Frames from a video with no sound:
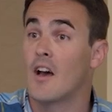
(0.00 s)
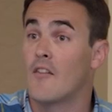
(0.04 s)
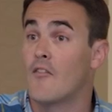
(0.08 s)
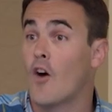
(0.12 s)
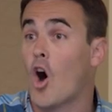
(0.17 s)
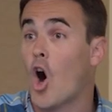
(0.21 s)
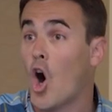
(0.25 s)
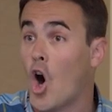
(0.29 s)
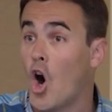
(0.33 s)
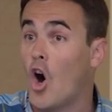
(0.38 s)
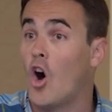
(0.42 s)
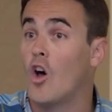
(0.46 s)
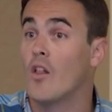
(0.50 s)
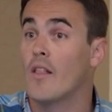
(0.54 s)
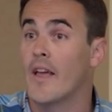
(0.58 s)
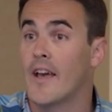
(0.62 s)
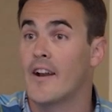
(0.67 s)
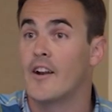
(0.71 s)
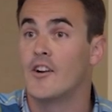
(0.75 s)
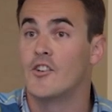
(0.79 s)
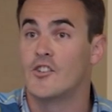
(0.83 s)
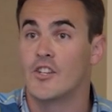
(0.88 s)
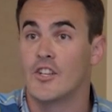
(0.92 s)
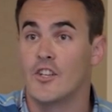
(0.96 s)
of all
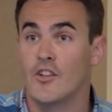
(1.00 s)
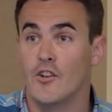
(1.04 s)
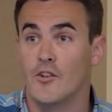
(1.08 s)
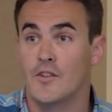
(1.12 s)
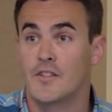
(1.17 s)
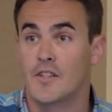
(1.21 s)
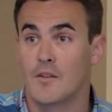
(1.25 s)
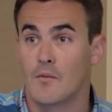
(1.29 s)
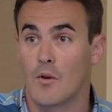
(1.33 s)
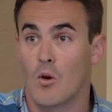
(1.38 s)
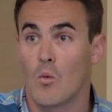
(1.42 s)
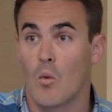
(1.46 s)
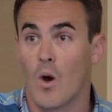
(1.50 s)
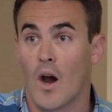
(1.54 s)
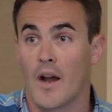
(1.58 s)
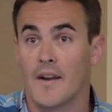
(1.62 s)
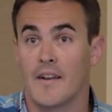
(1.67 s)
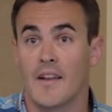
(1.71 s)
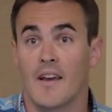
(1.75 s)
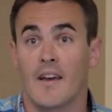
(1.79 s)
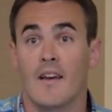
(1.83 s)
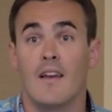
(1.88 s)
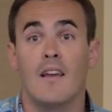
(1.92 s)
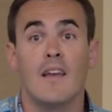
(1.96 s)
energy use in
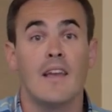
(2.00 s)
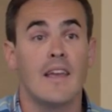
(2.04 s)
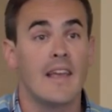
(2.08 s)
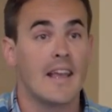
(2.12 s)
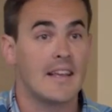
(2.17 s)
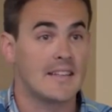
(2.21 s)
Rwanda